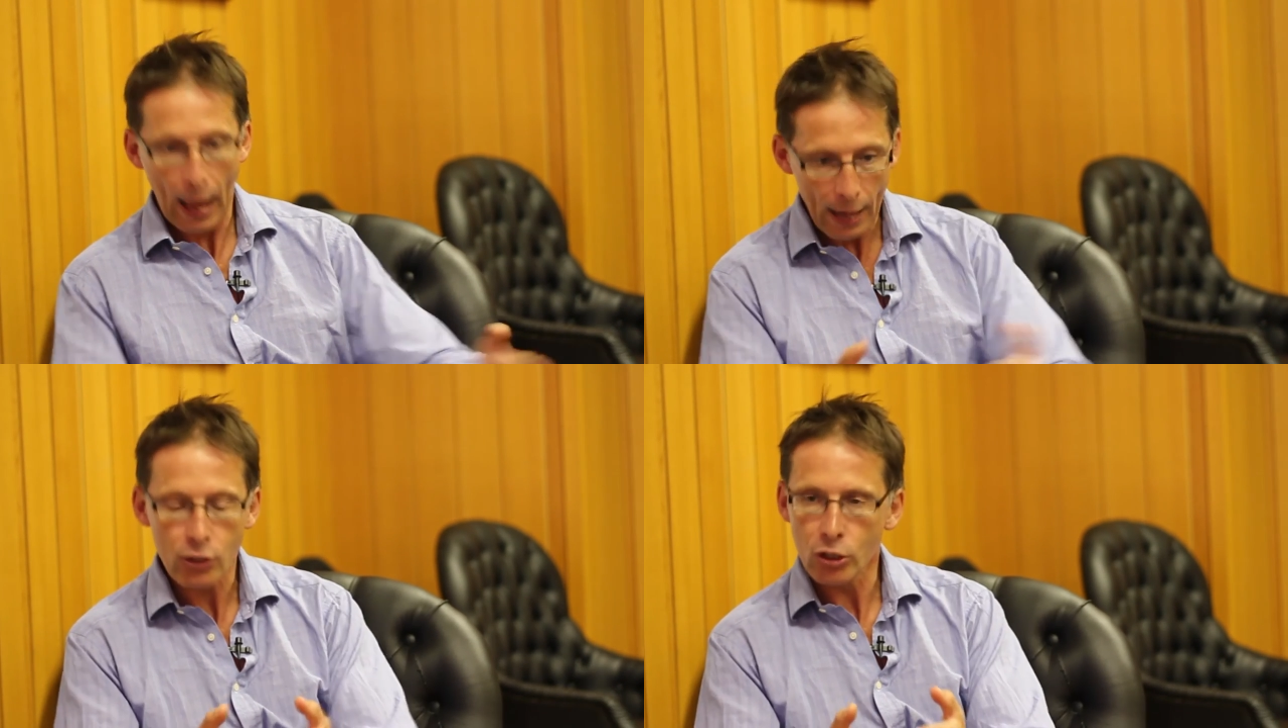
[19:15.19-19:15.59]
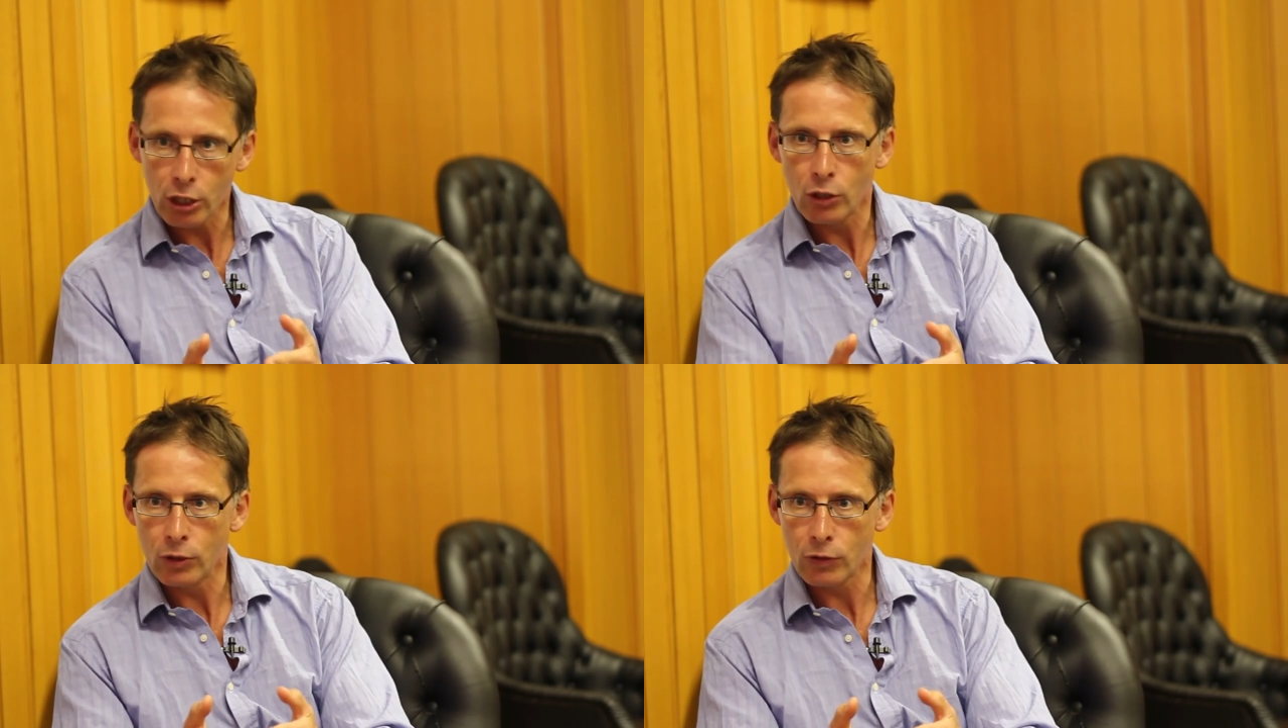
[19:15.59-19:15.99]

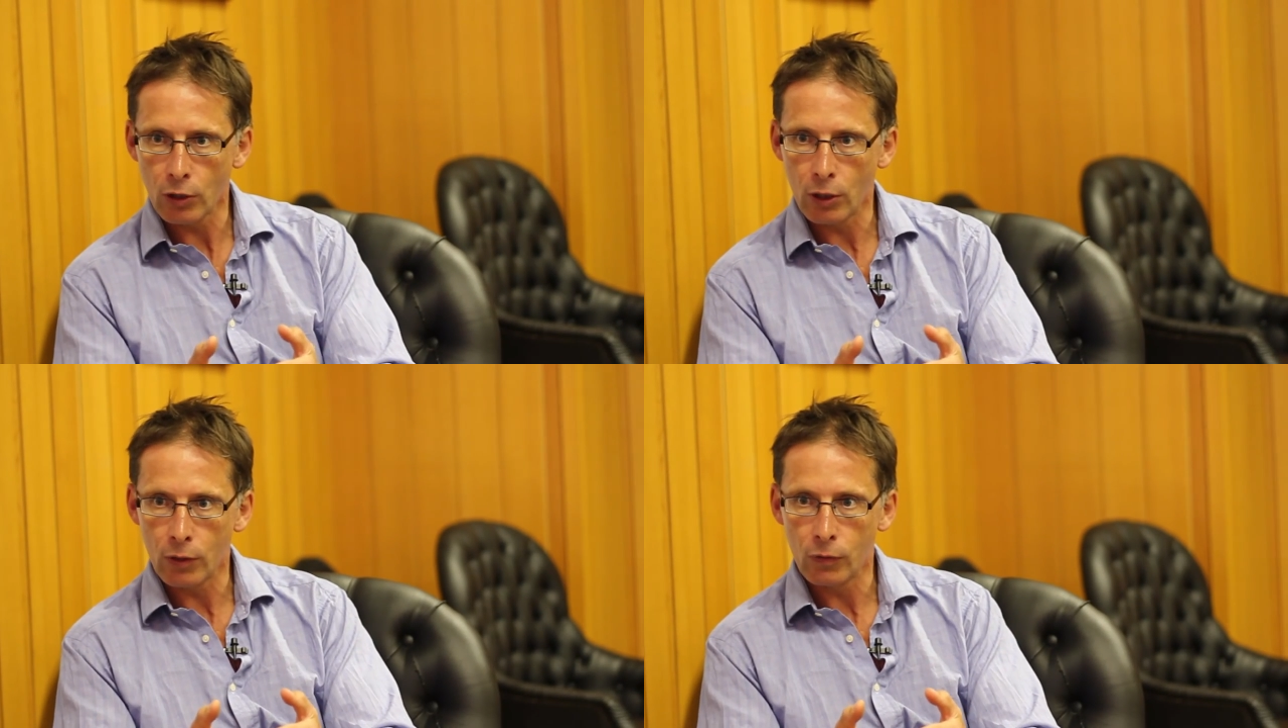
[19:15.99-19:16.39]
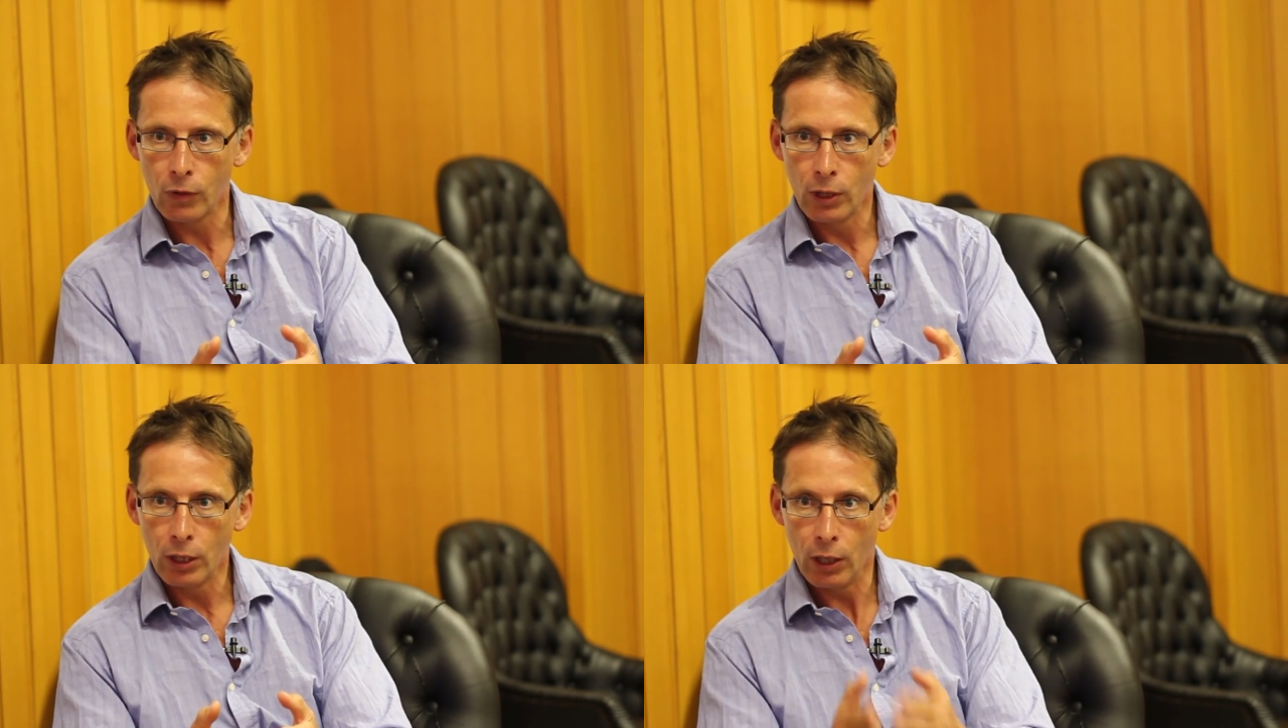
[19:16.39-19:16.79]
actually could serve
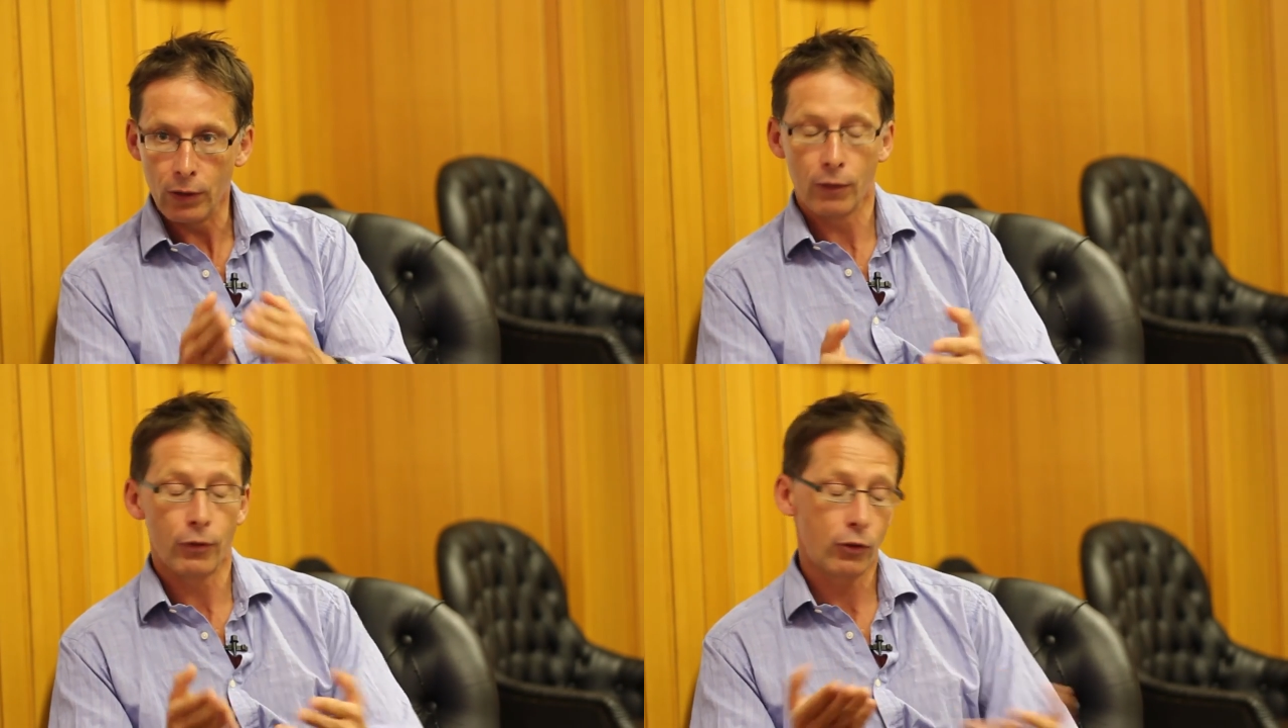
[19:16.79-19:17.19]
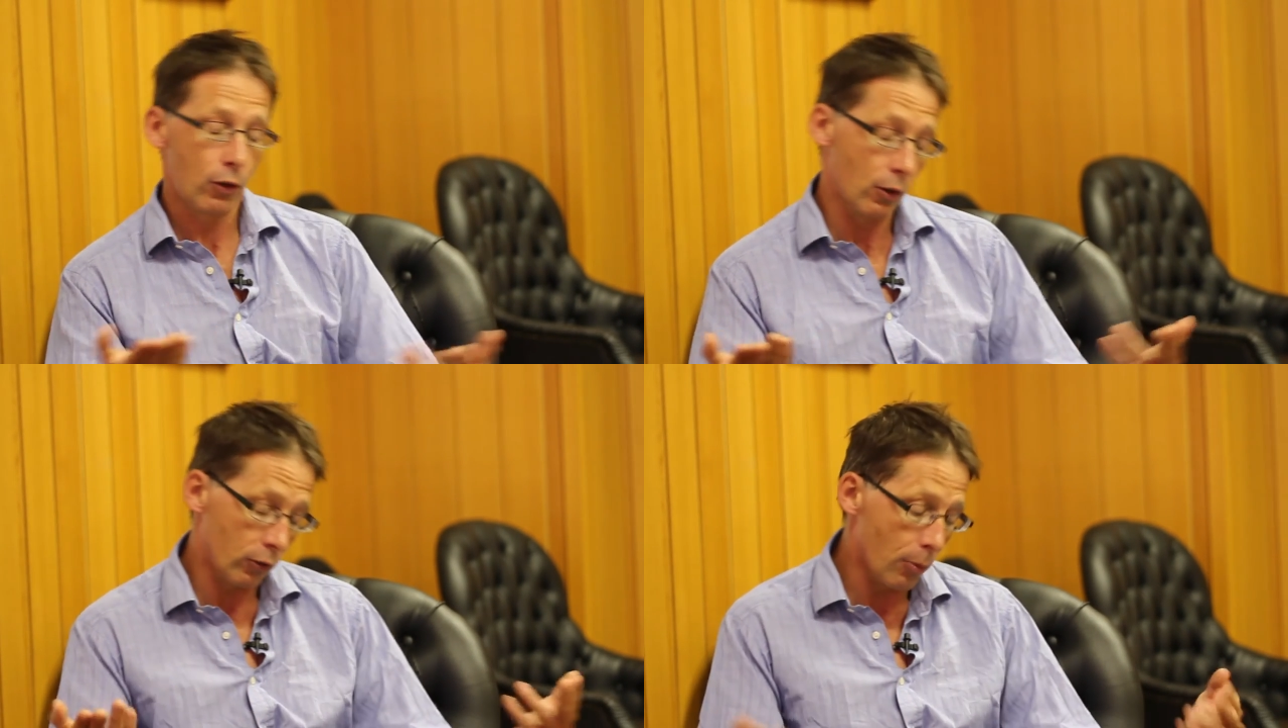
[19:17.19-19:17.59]
in the infantry unit.